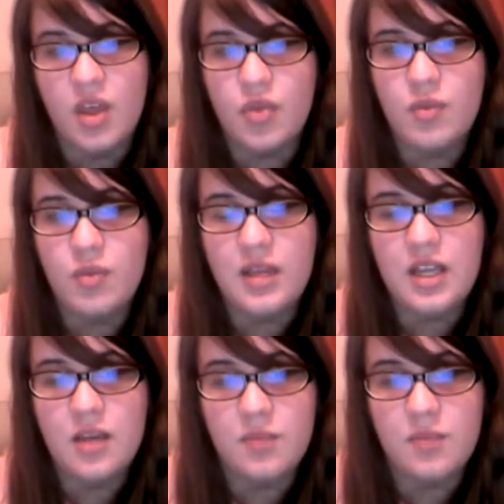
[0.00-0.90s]
Through
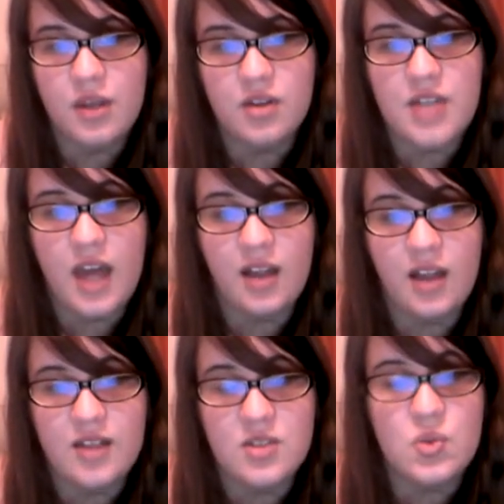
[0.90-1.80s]
media and peers,
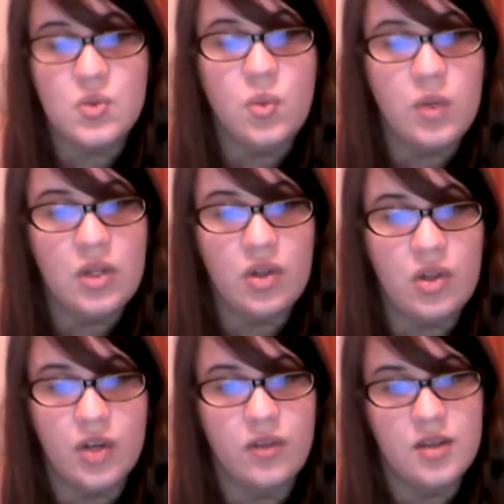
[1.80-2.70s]
adolescents will
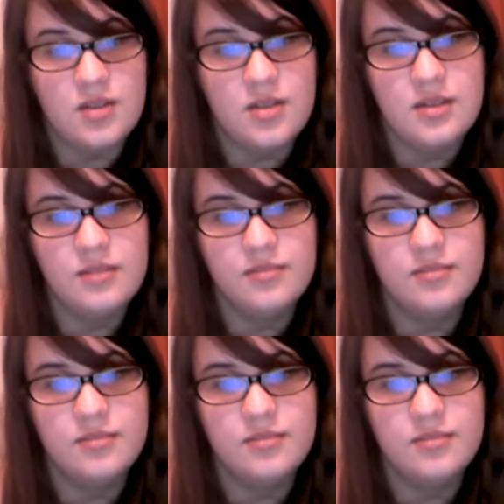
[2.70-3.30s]
learn this.